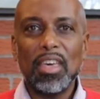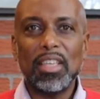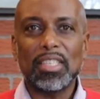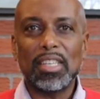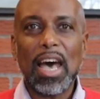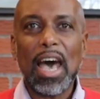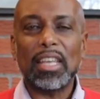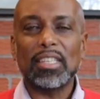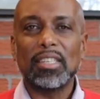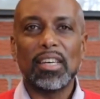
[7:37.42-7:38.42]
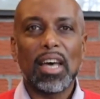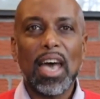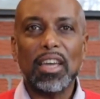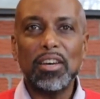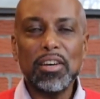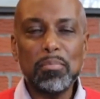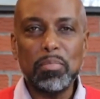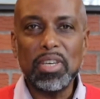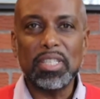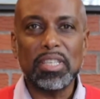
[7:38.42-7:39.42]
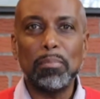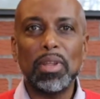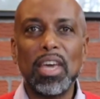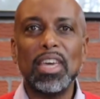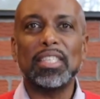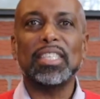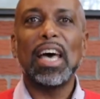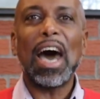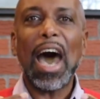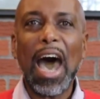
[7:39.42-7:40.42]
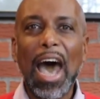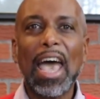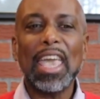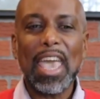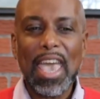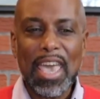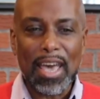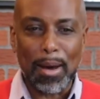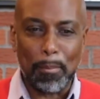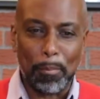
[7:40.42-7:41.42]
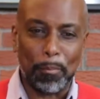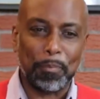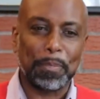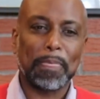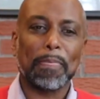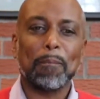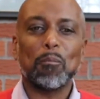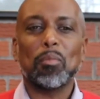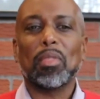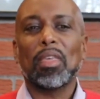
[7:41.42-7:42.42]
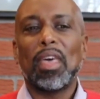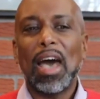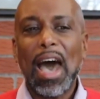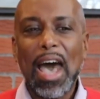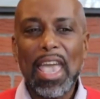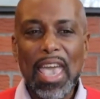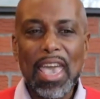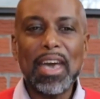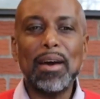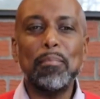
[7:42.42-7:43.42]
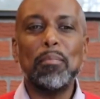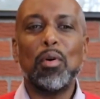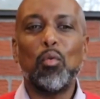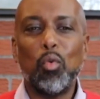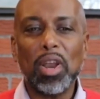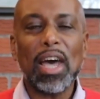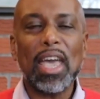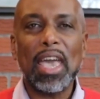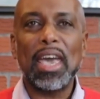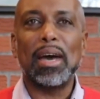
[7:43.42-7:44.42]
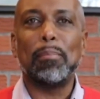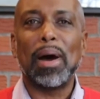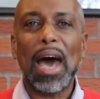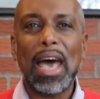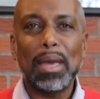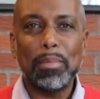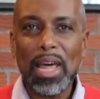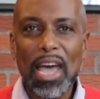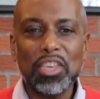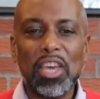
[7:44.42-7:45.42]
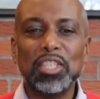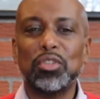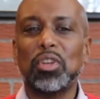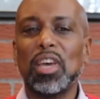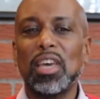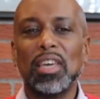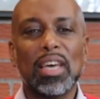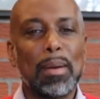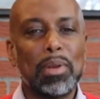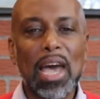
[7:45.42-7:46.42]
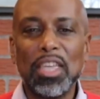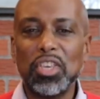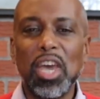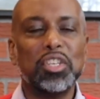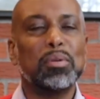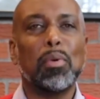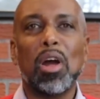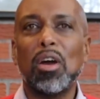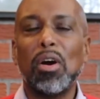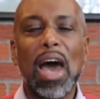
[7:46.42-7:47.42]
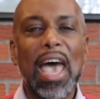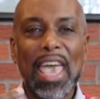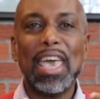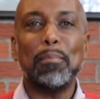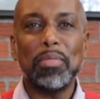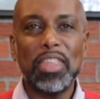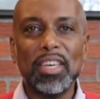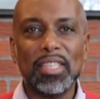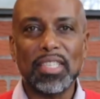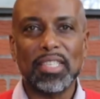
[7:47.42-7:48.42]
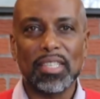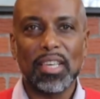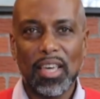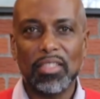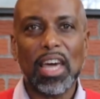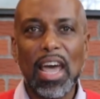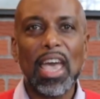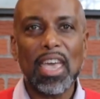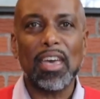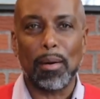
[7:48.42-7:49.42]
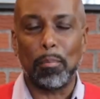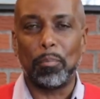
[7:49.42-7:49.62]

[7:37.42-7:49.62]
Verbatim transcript: it's not I could be someday, it's I am. I am what I am. I am not yesterday. I'm not yet tomorrow. I am this that I am.